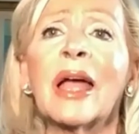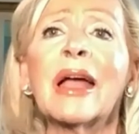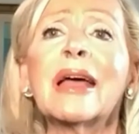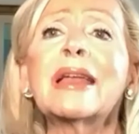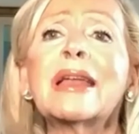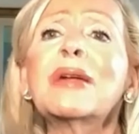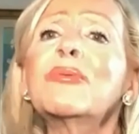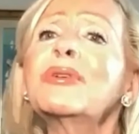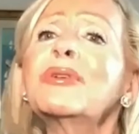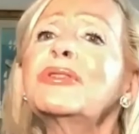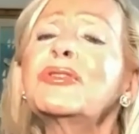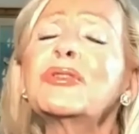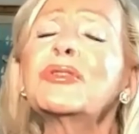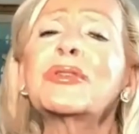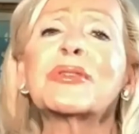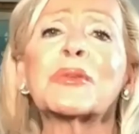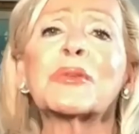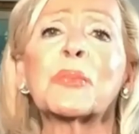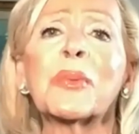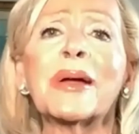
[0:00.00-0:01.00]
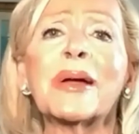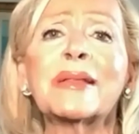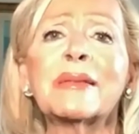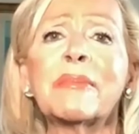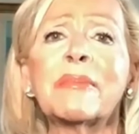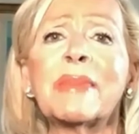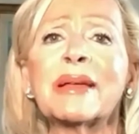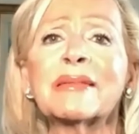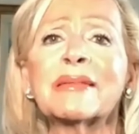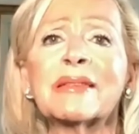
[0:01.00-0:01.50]
And I want you to spread the
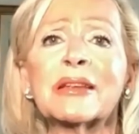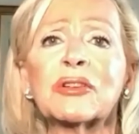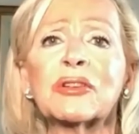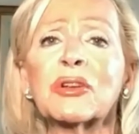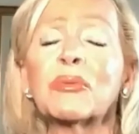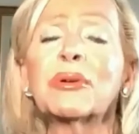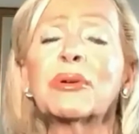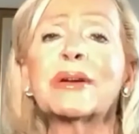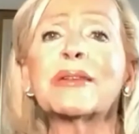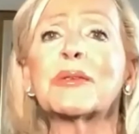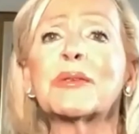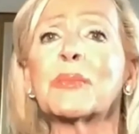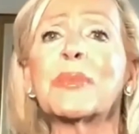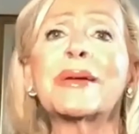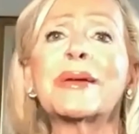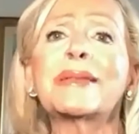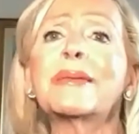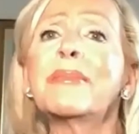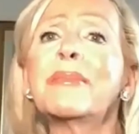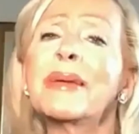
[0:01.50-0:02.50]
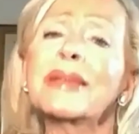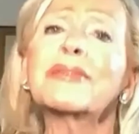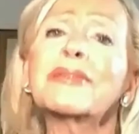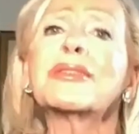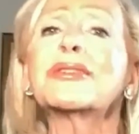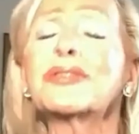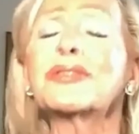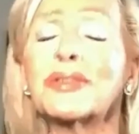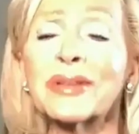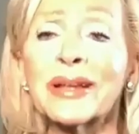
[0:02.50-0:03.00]
message. I want to spread the
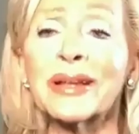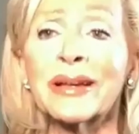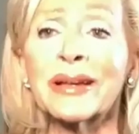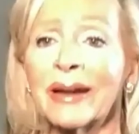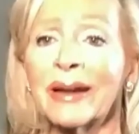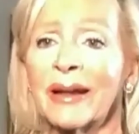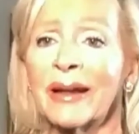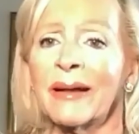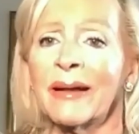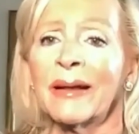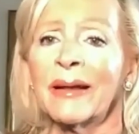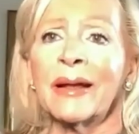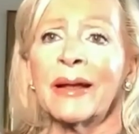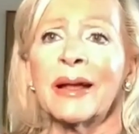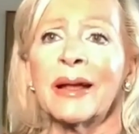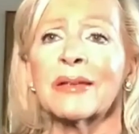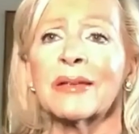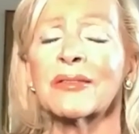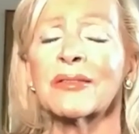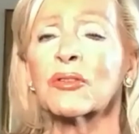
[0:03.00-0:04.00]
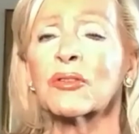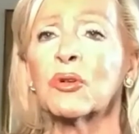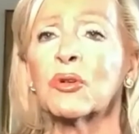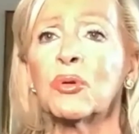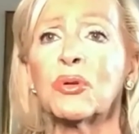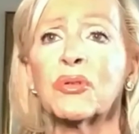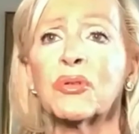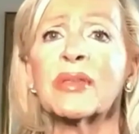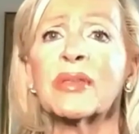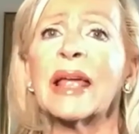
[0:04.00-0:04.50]
message that
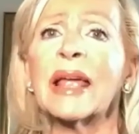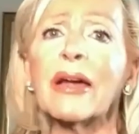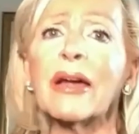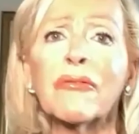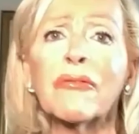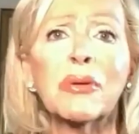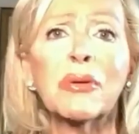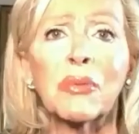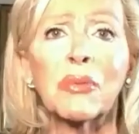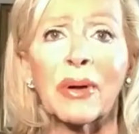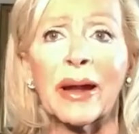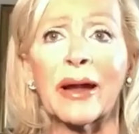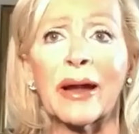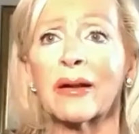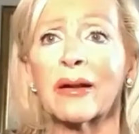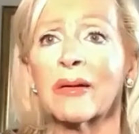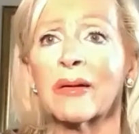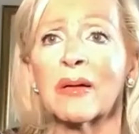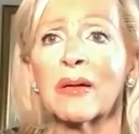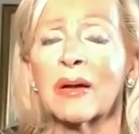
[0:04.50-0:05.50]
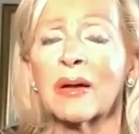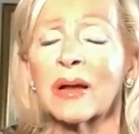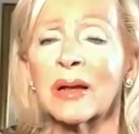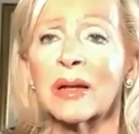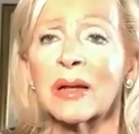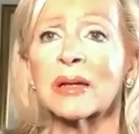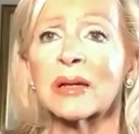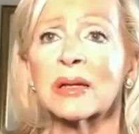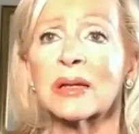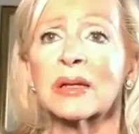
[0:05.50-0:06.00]
schools everywhere
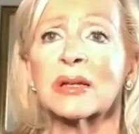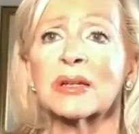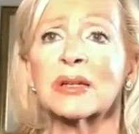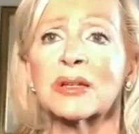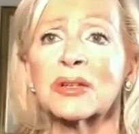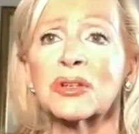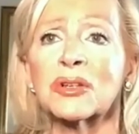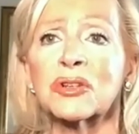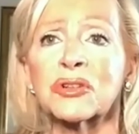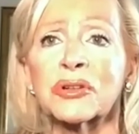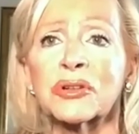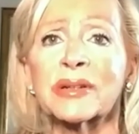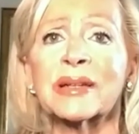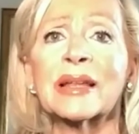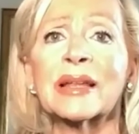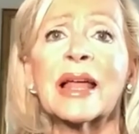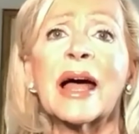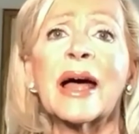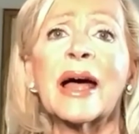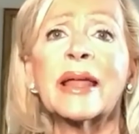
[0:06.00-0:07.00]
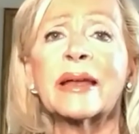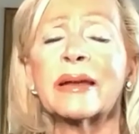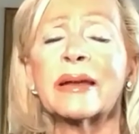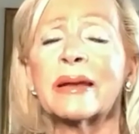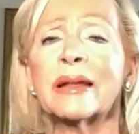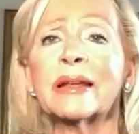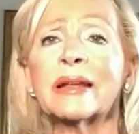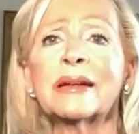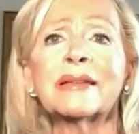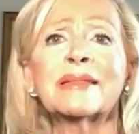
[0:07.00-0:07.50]
should let
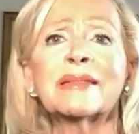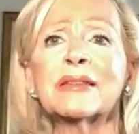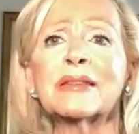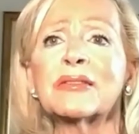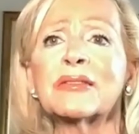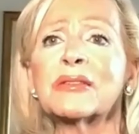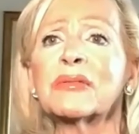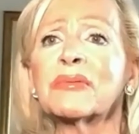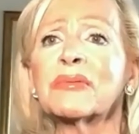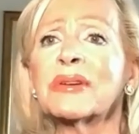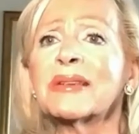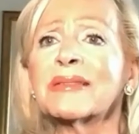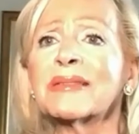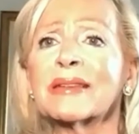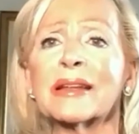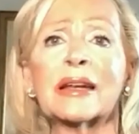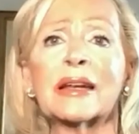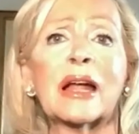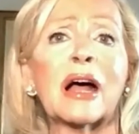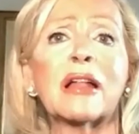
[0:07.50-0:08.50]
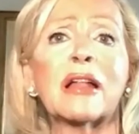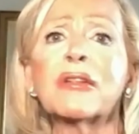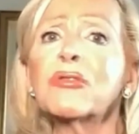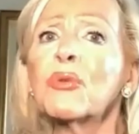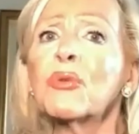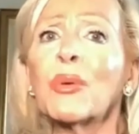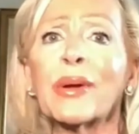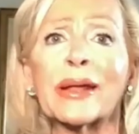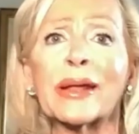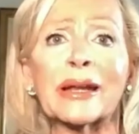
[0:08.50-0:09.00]
Innocents at Risk and other
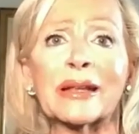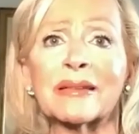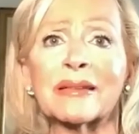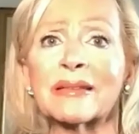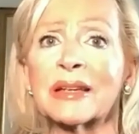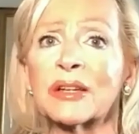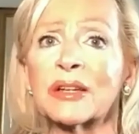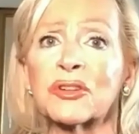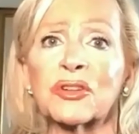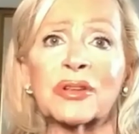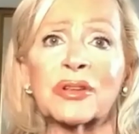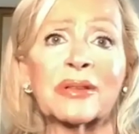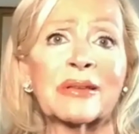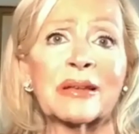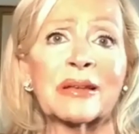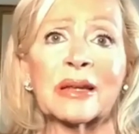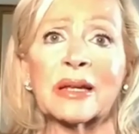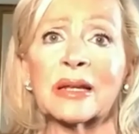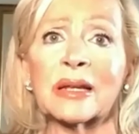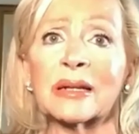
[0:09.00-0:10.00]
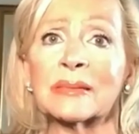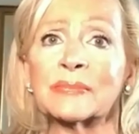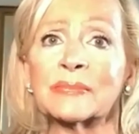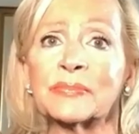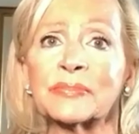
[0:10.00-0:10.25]
organizations in,